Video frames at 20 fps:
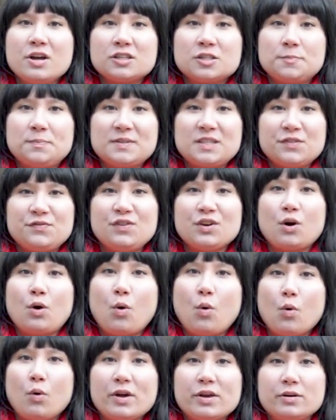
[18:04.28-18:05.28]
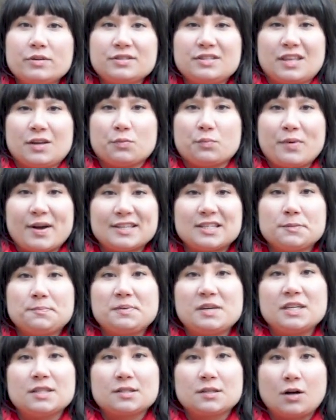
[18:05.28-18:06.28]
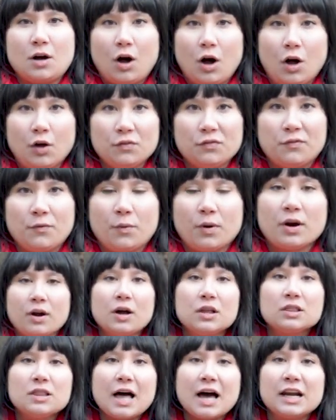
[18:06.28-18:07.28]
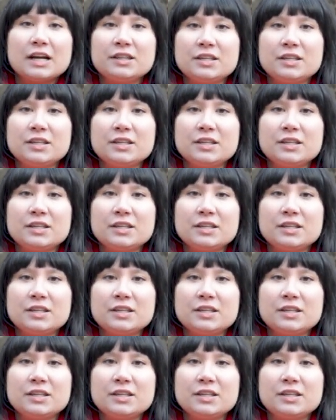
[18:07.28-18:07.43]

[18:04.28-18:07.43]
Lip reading: specific oils that recipes call for. A lot